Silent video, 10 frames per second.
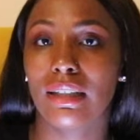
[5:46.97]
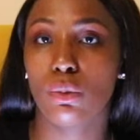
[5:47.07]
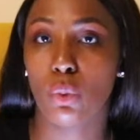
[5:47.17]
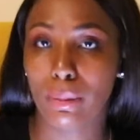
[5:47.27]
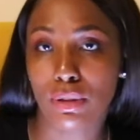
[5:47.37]

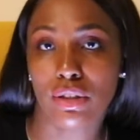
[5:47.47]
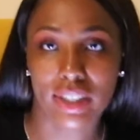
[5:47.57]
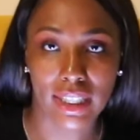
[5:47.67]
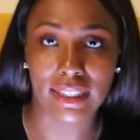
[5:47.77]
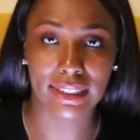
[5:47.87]
Webster
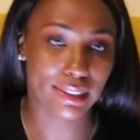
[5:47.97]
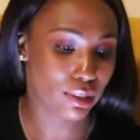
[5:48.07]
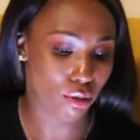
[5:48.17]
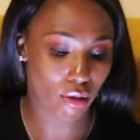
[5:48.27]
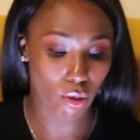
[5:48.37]
says
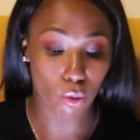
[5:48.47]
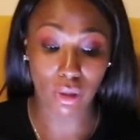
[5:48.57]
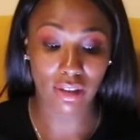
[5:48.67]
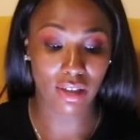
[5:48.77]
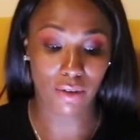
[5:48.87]
or
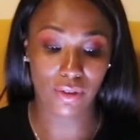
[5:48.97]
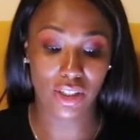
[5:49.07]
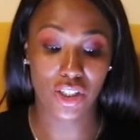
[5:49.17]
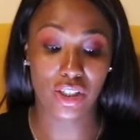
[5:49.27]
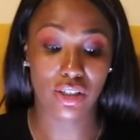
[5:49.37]
what the
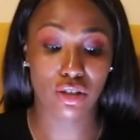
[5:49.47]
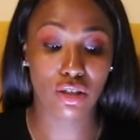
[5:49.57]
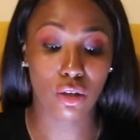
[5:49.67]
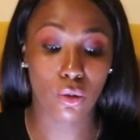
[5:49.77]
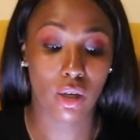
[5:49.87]
definition is.
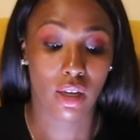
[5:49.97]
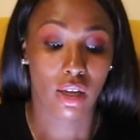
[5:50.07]
So